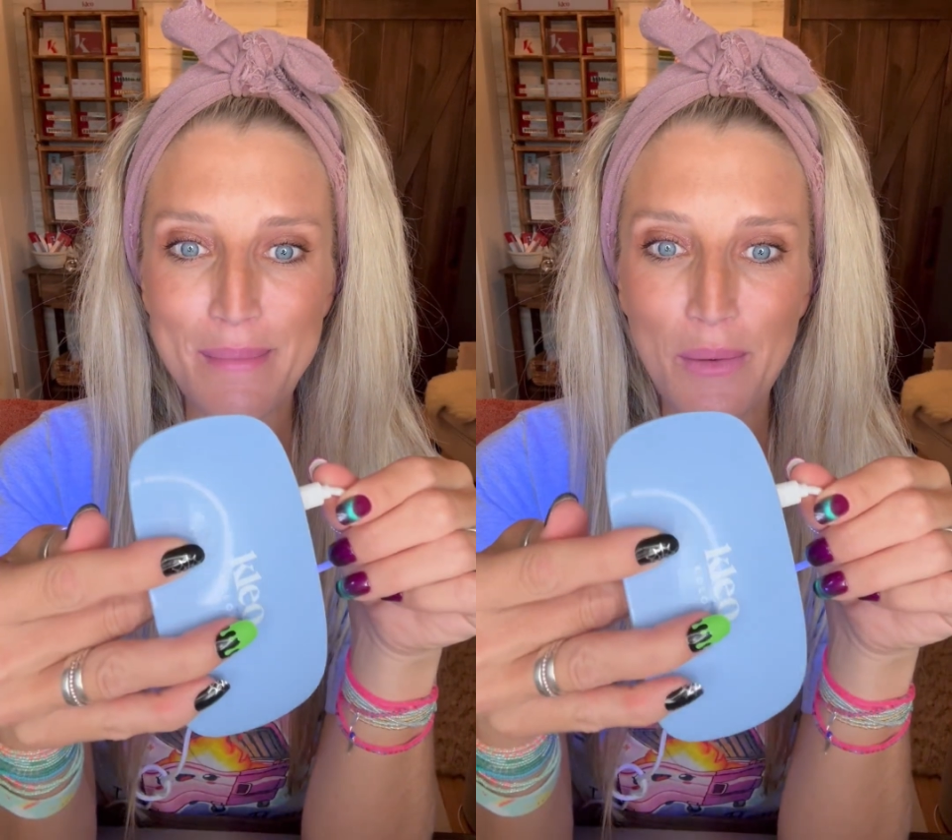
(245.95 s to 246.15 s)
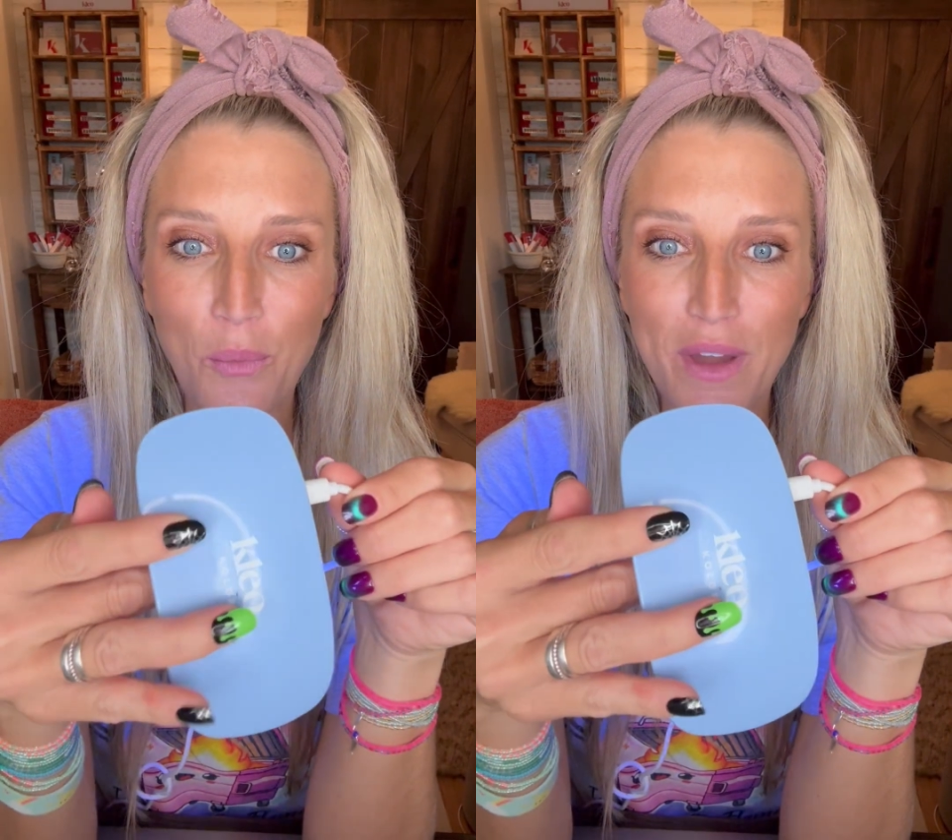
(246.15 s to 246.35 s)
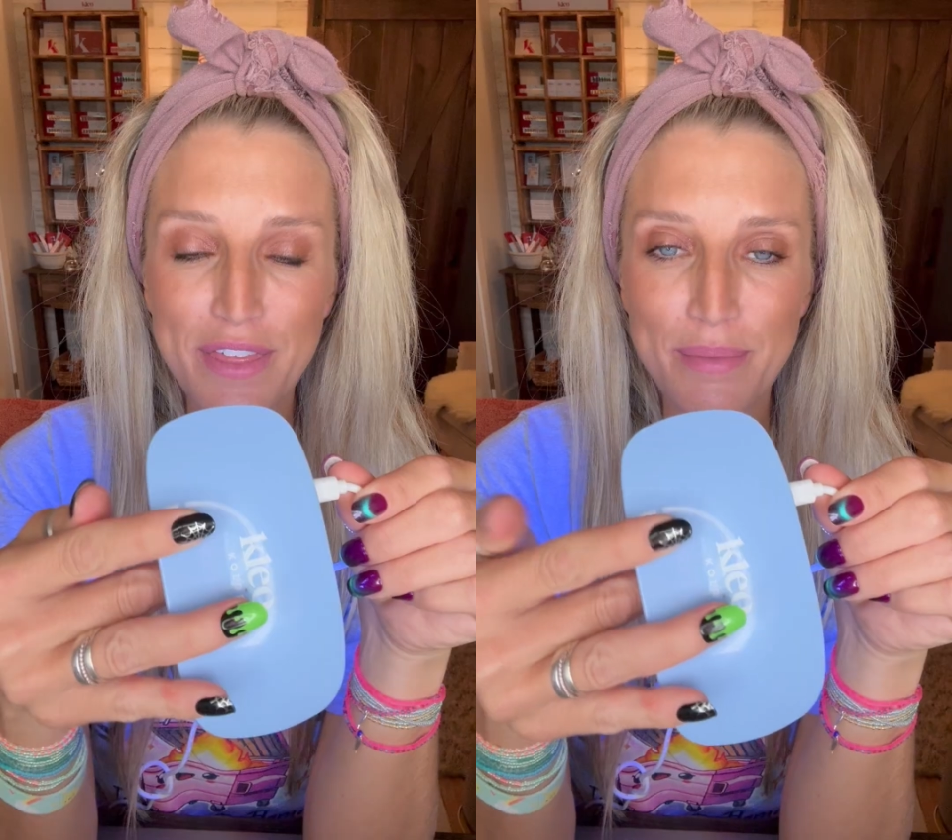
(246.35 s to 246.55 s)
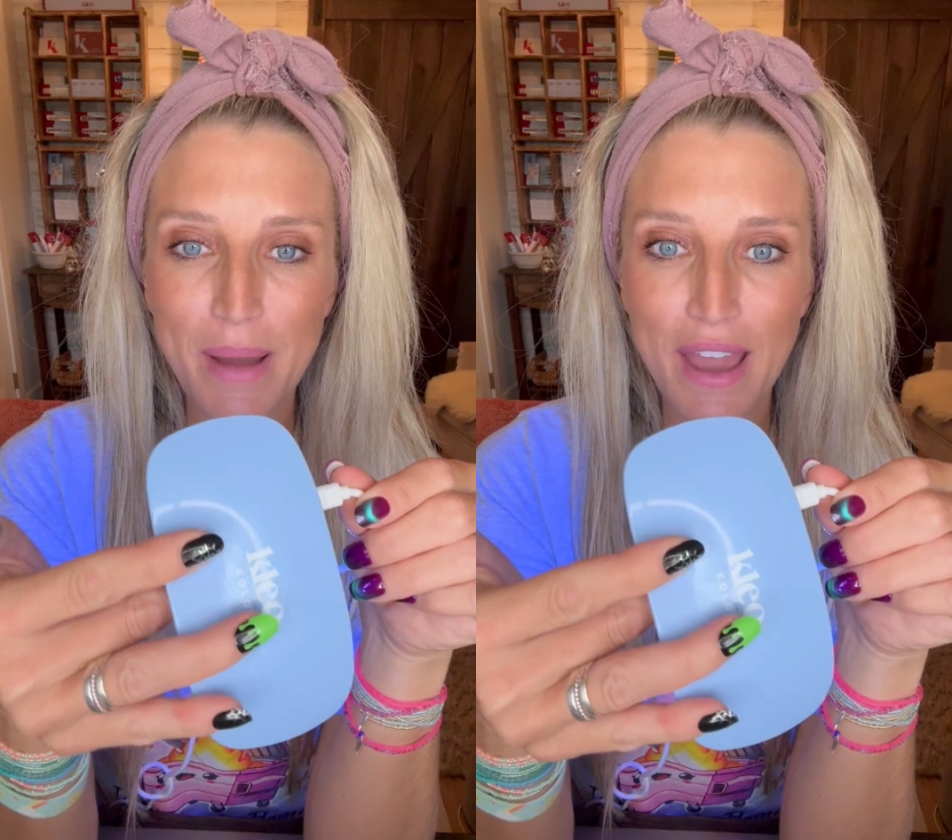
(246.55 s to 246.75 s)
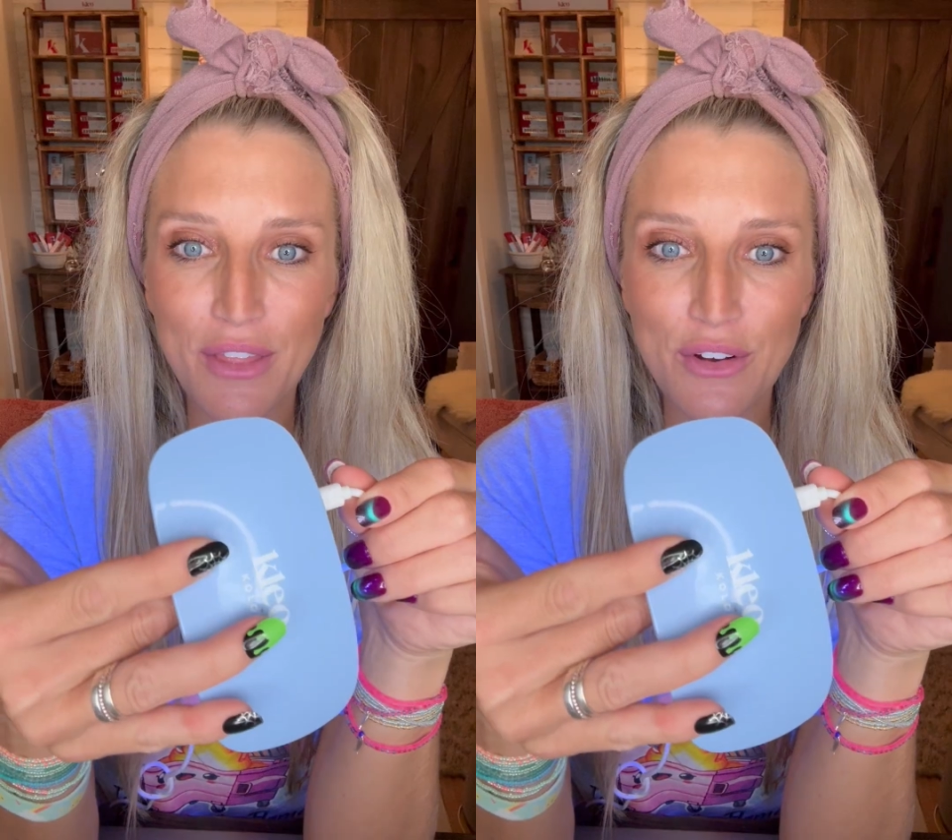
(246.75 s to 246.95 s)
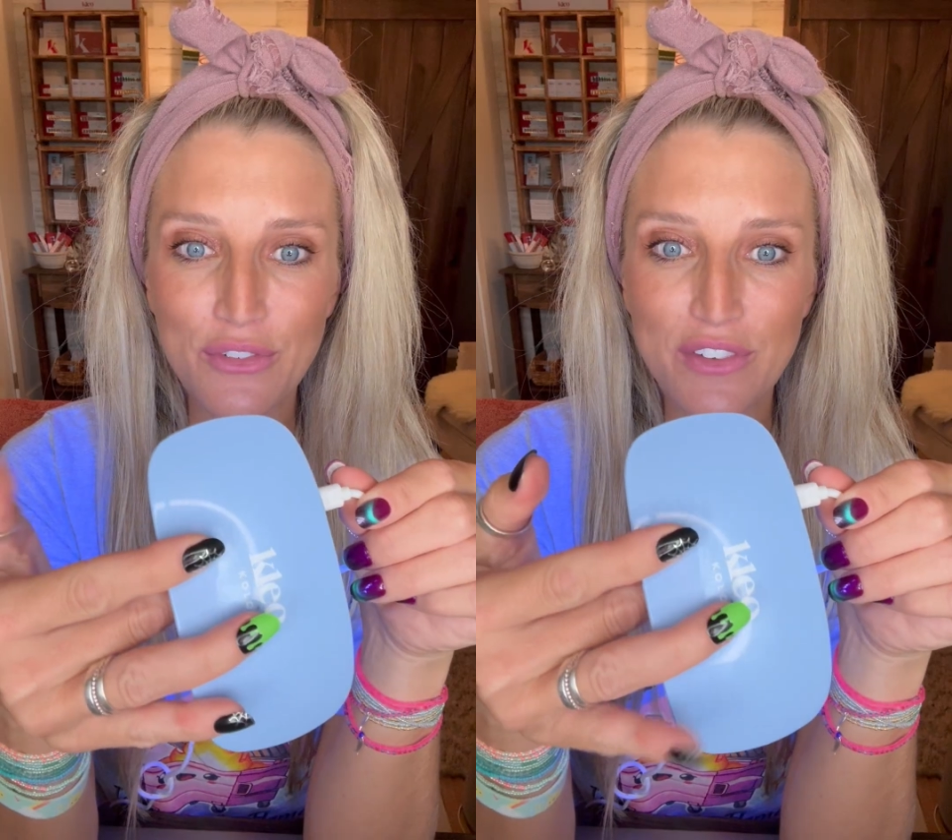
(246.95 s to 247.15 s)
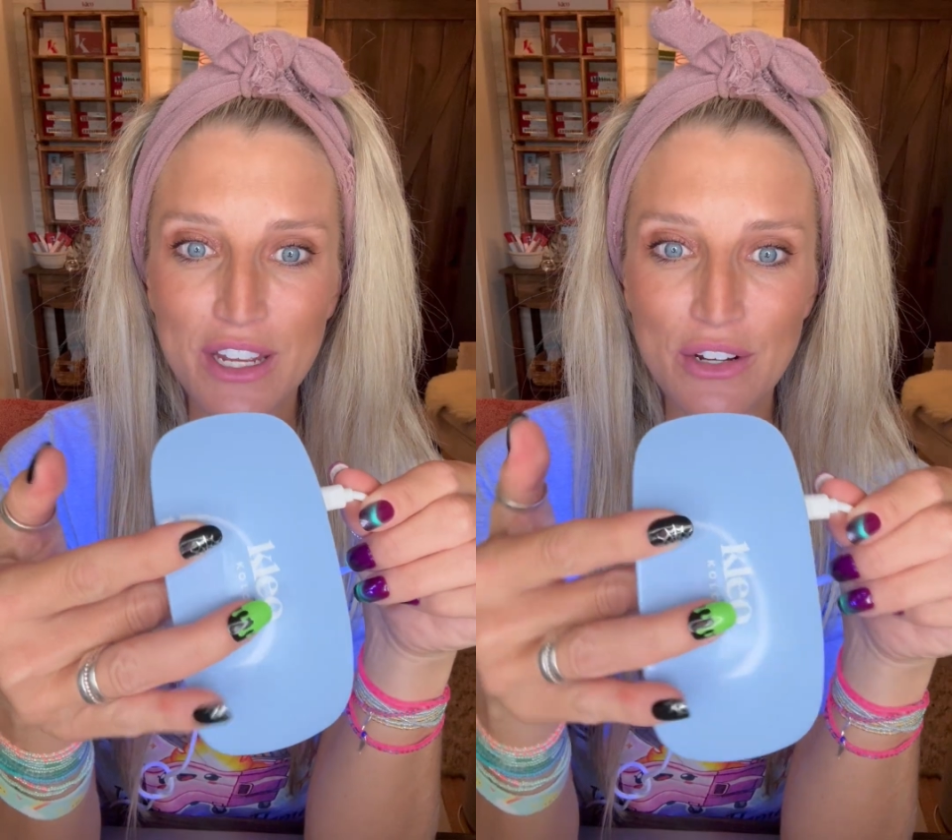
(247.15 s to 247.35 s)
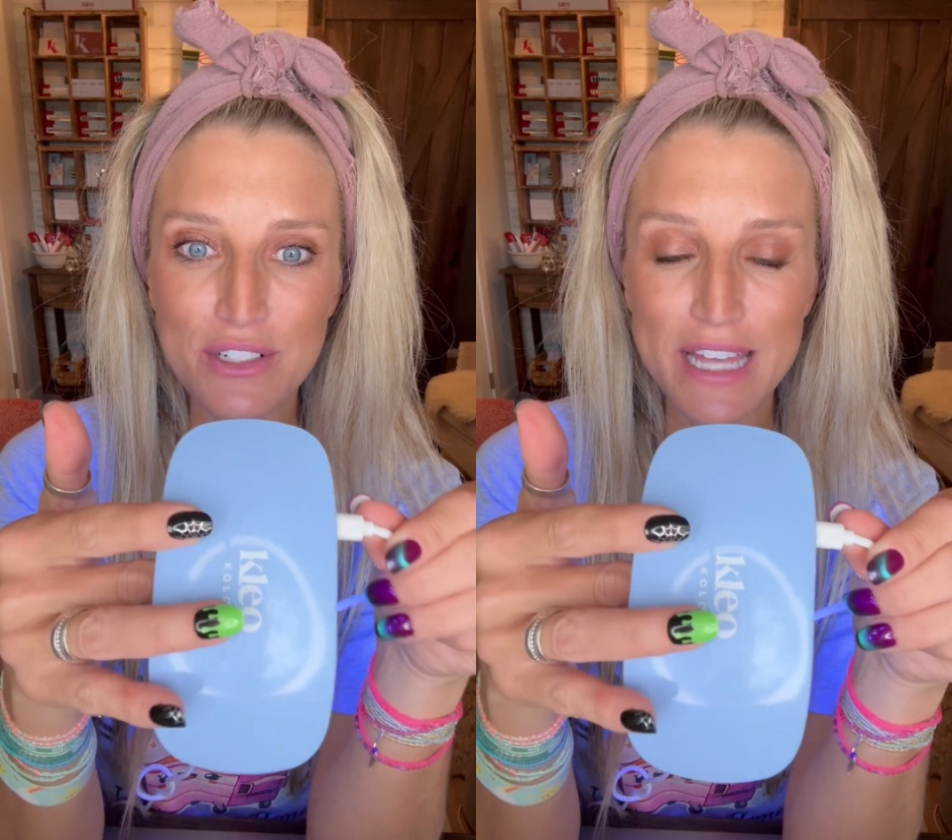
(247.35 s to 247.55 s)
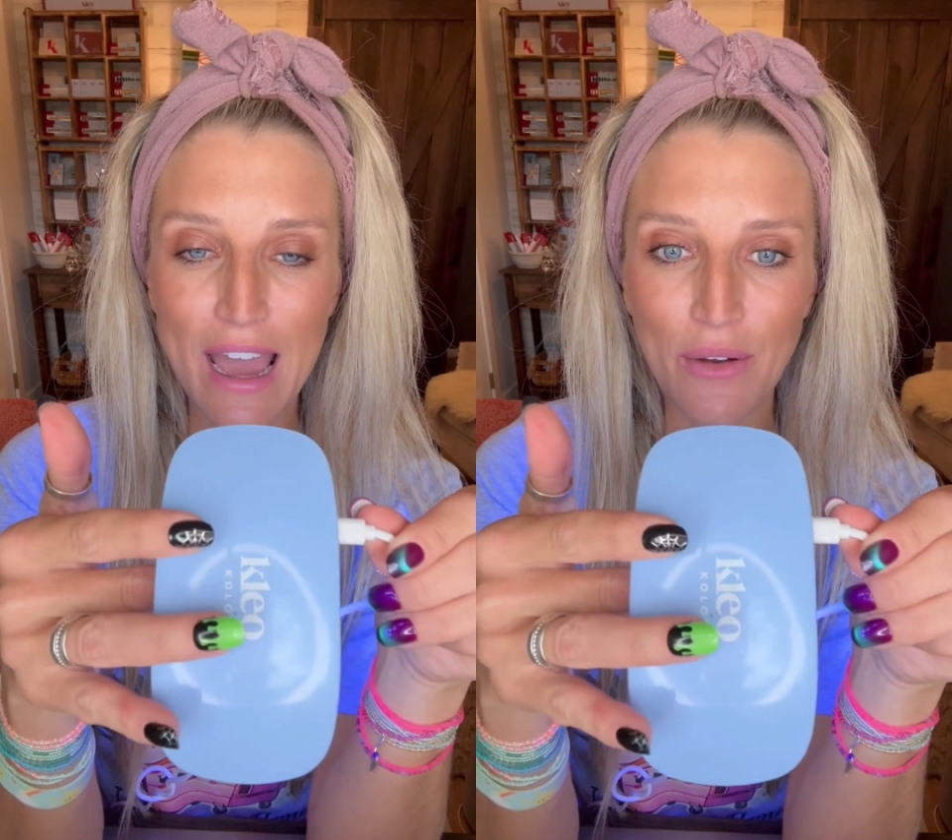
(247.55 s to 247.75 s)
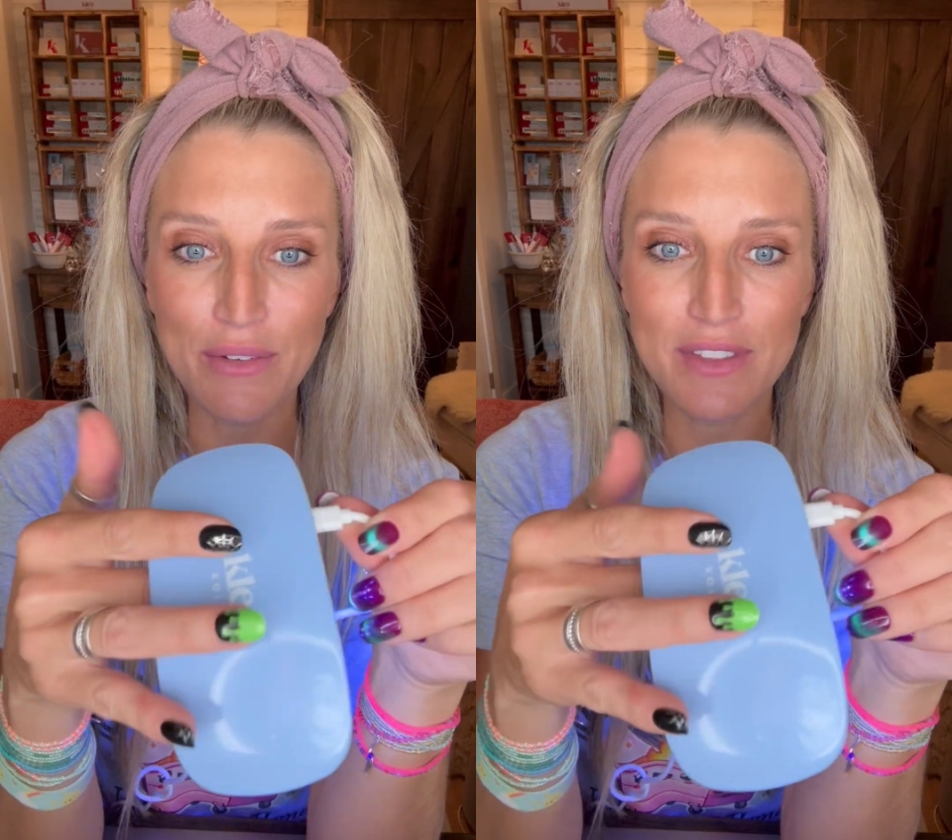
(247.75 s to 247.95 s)
with my other fingers
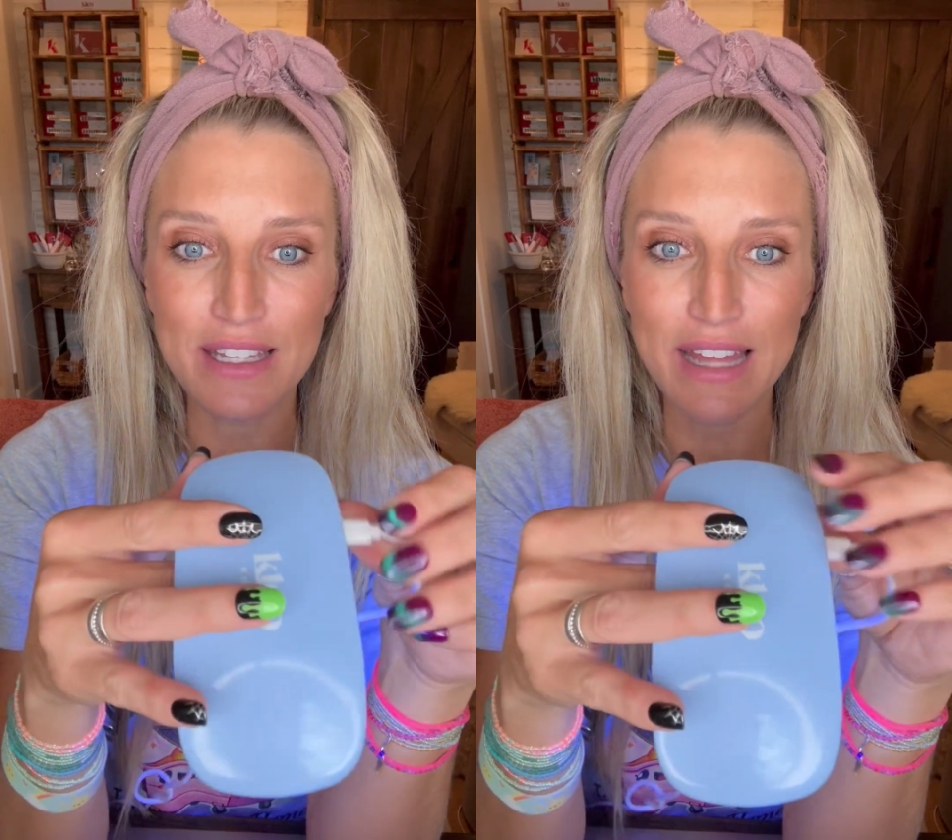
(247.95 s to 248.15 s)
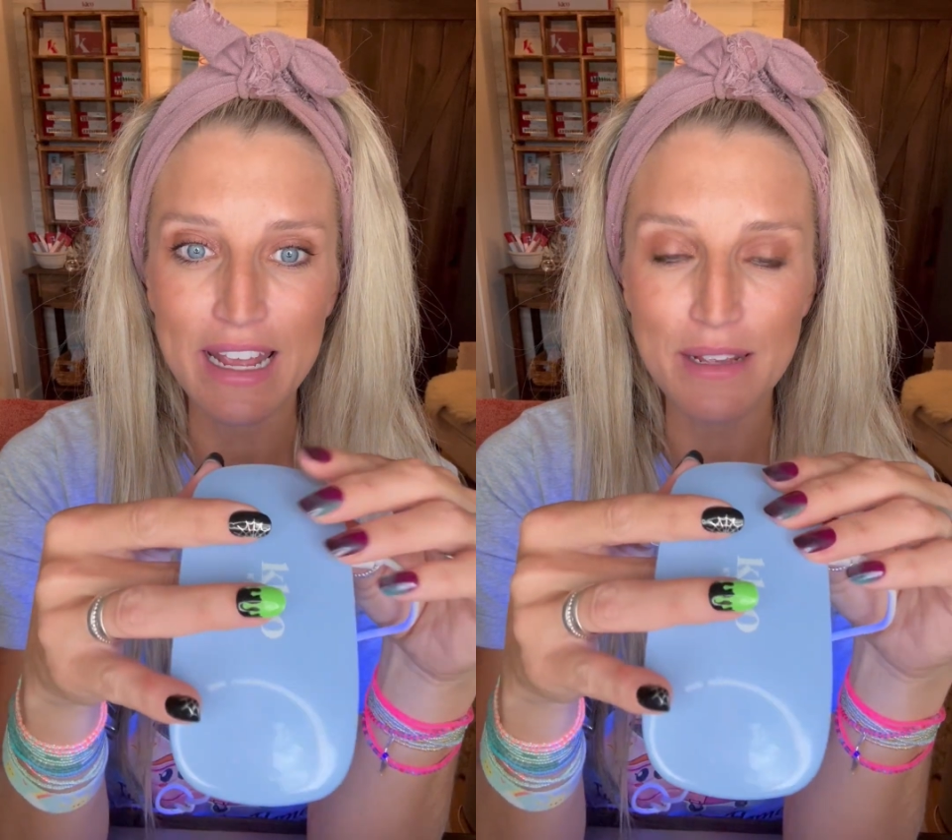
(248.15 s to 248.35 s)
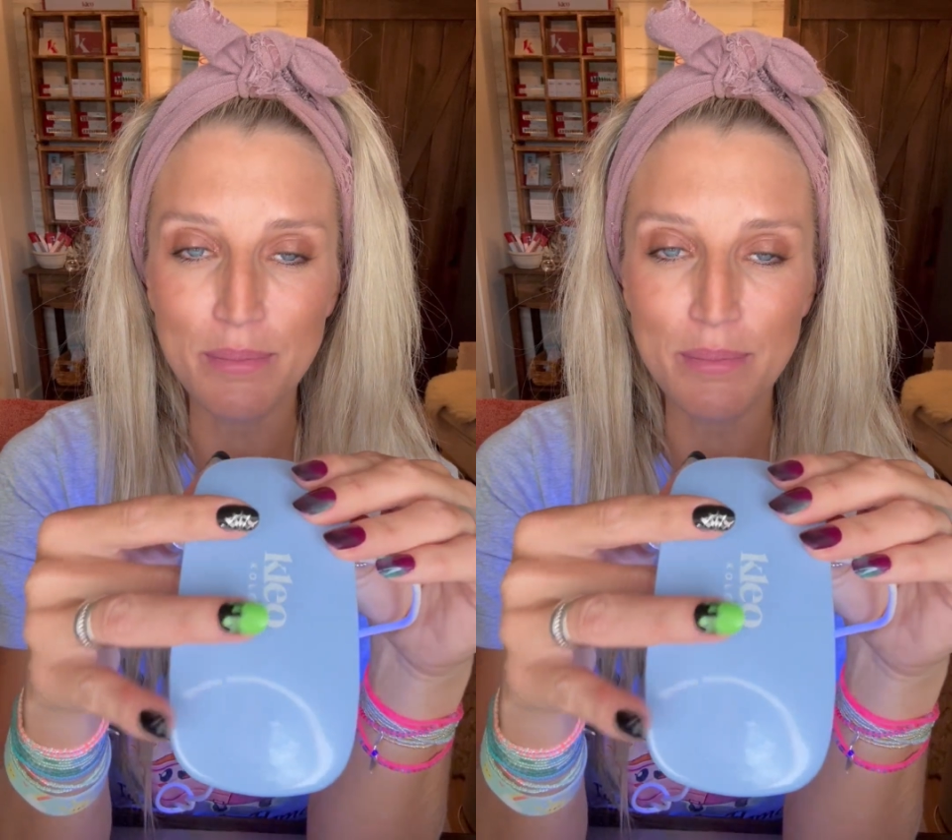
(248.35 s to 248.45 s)
out of the light,